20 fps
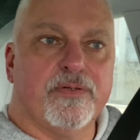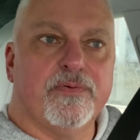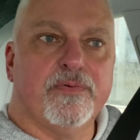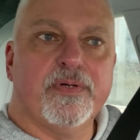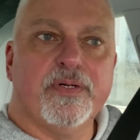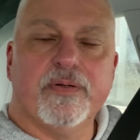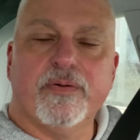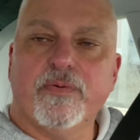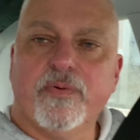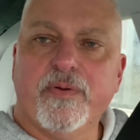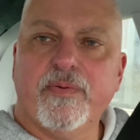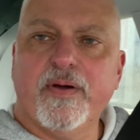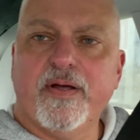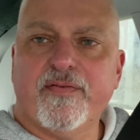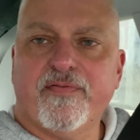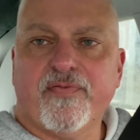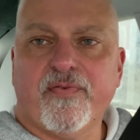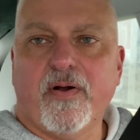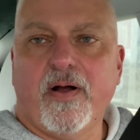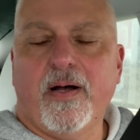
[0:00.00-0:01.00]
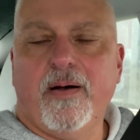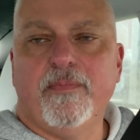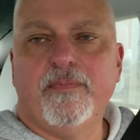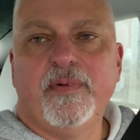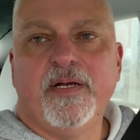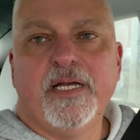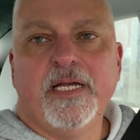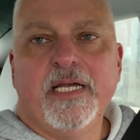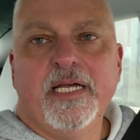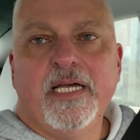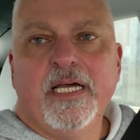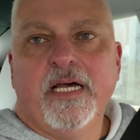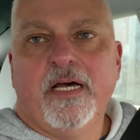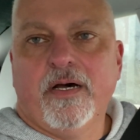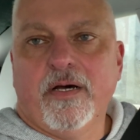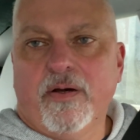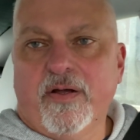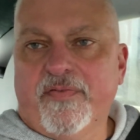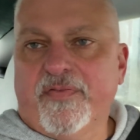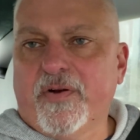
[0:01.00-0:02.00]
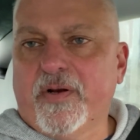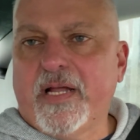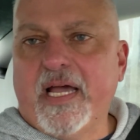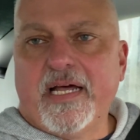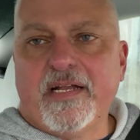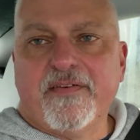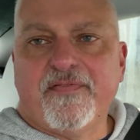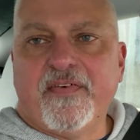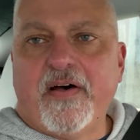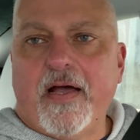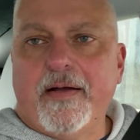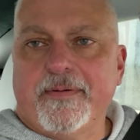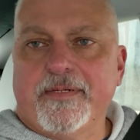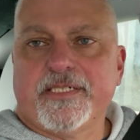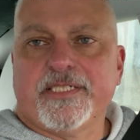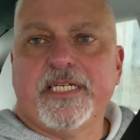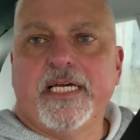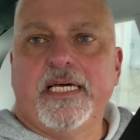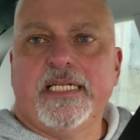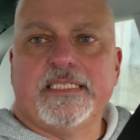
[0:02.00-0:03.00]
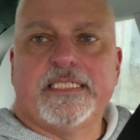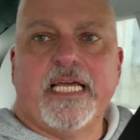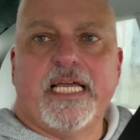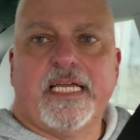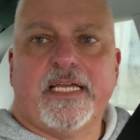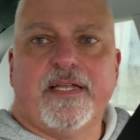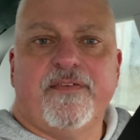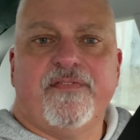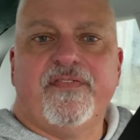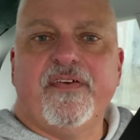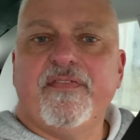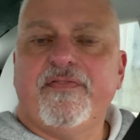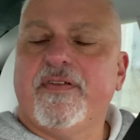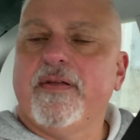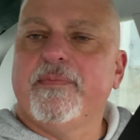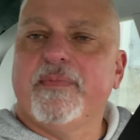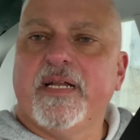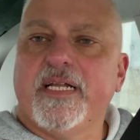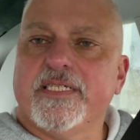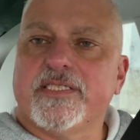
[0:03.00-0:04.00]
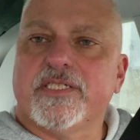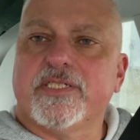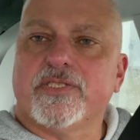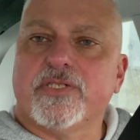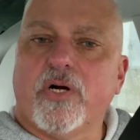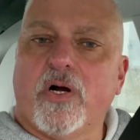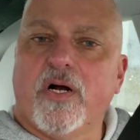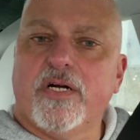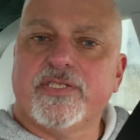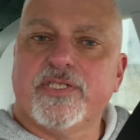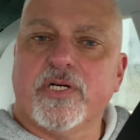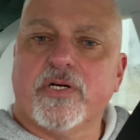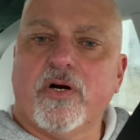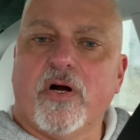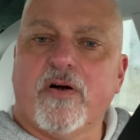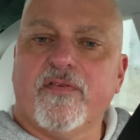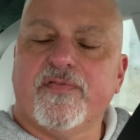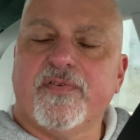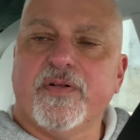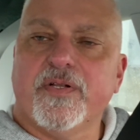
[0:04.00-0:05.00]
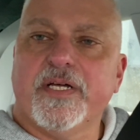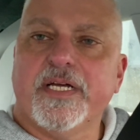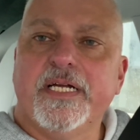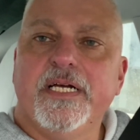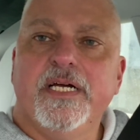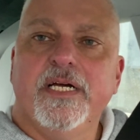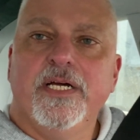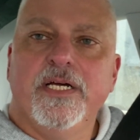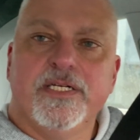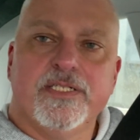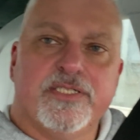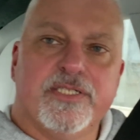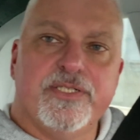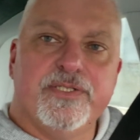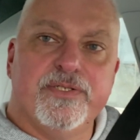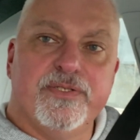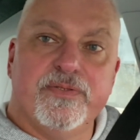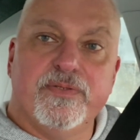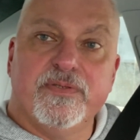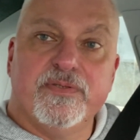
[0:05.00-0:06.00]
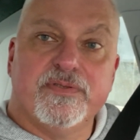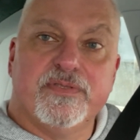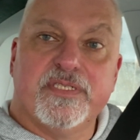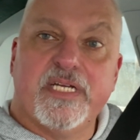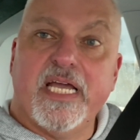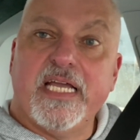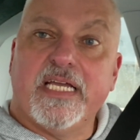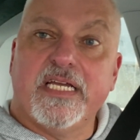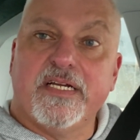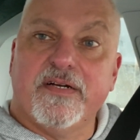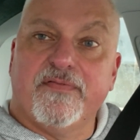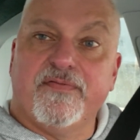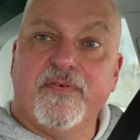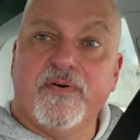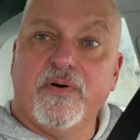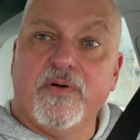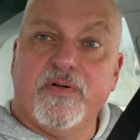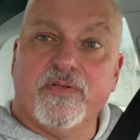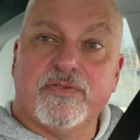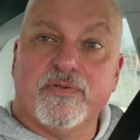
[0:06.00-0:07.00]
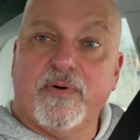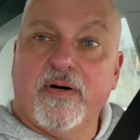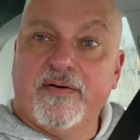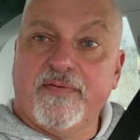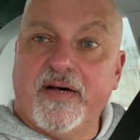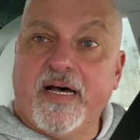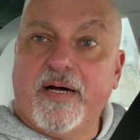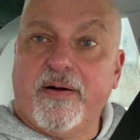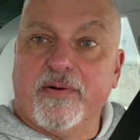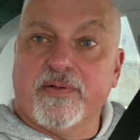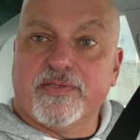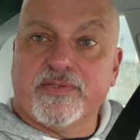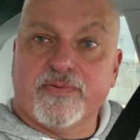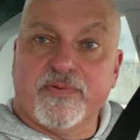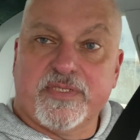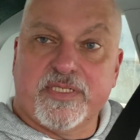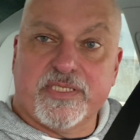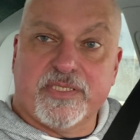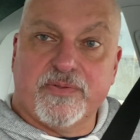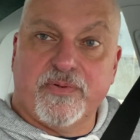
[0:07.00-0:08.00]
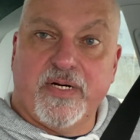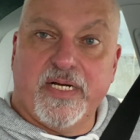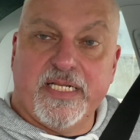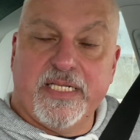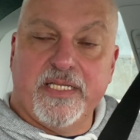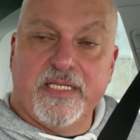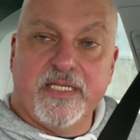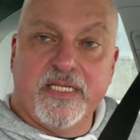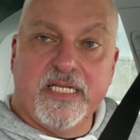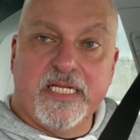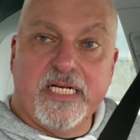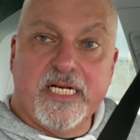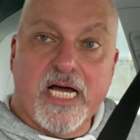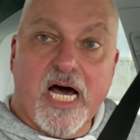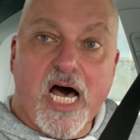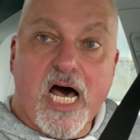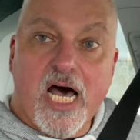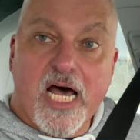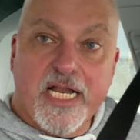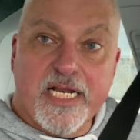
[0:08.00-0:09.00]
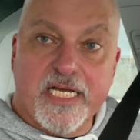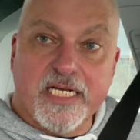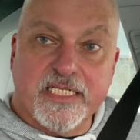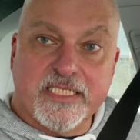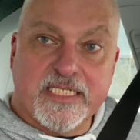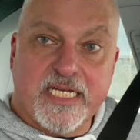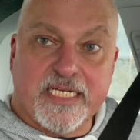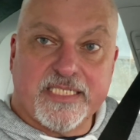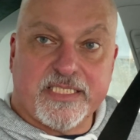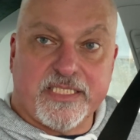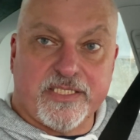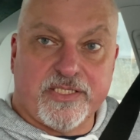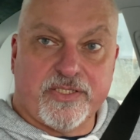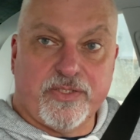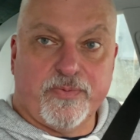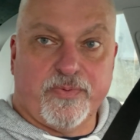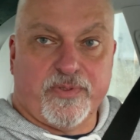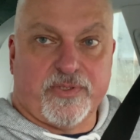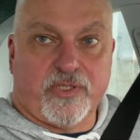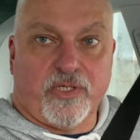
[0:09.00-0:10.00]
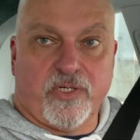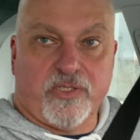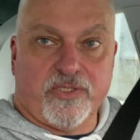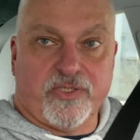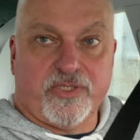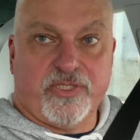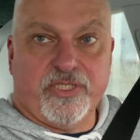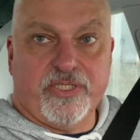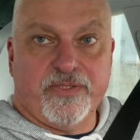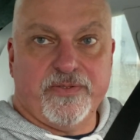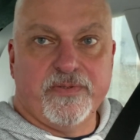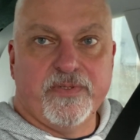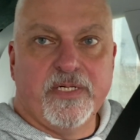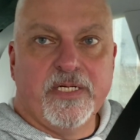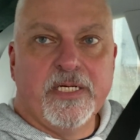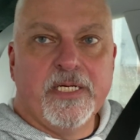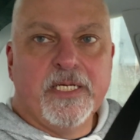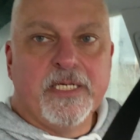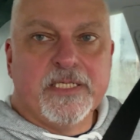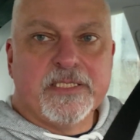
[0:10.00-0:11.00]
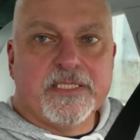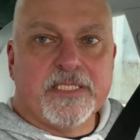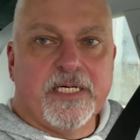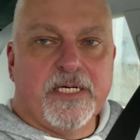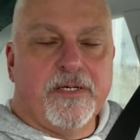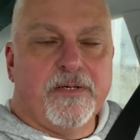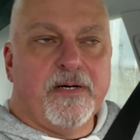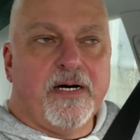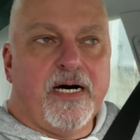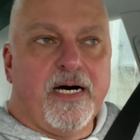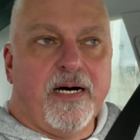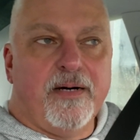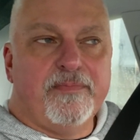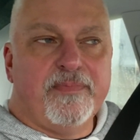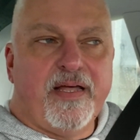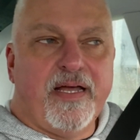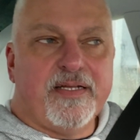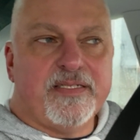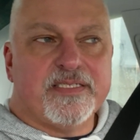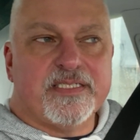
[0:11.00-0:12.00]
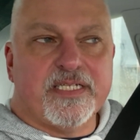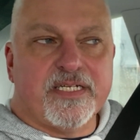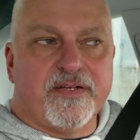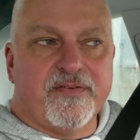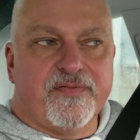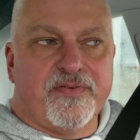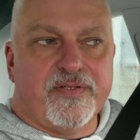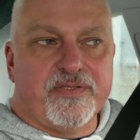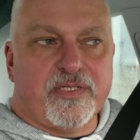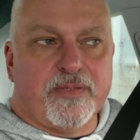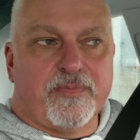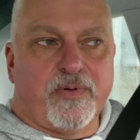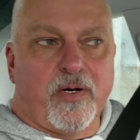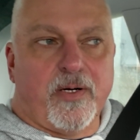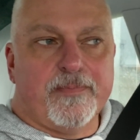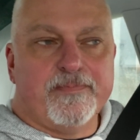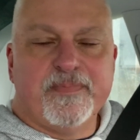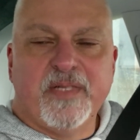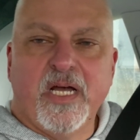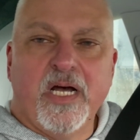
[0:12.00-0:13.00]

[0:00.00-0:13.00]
We went from, if you're down to 5%, taking 50 minutes to charge your car fully, to taking a full 12 hours, which is what the non-Tesla superchargers do. So that's the confusing part.